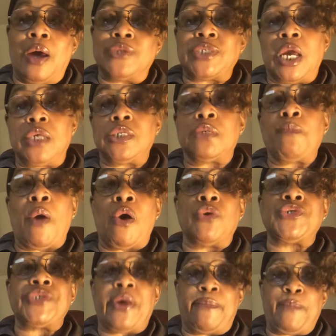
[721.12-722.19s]
take small
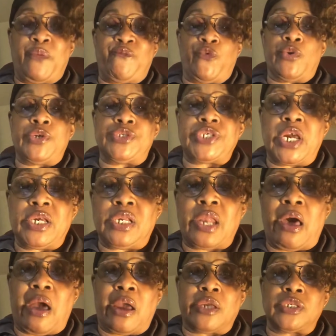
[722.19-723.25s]
steps before you take
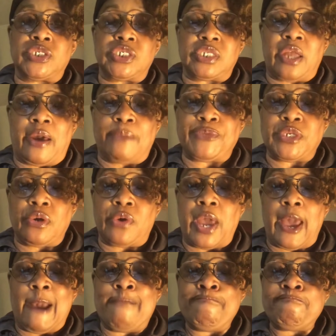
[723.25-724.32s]
large steps,
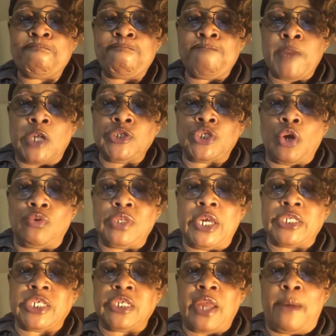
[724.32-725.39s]
okay? So
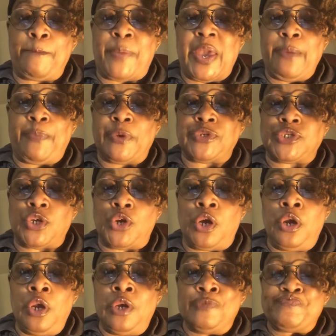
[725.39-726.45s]
listen up, peoples,
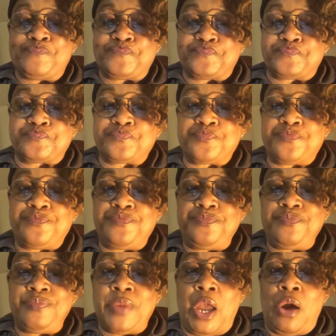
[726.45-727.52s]
to
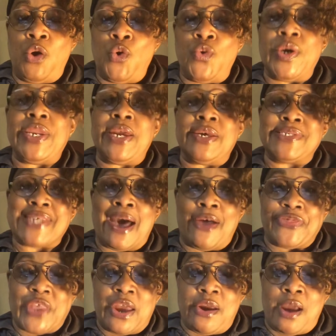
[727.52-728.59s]
who it is
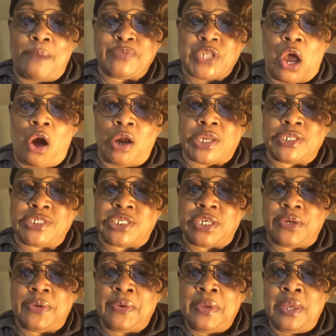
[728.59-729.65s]
out there I'm talking
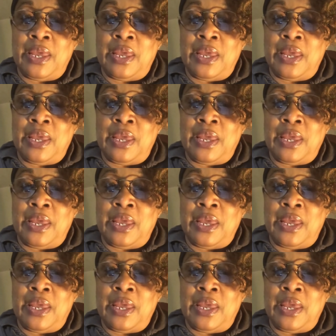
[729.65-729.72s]
to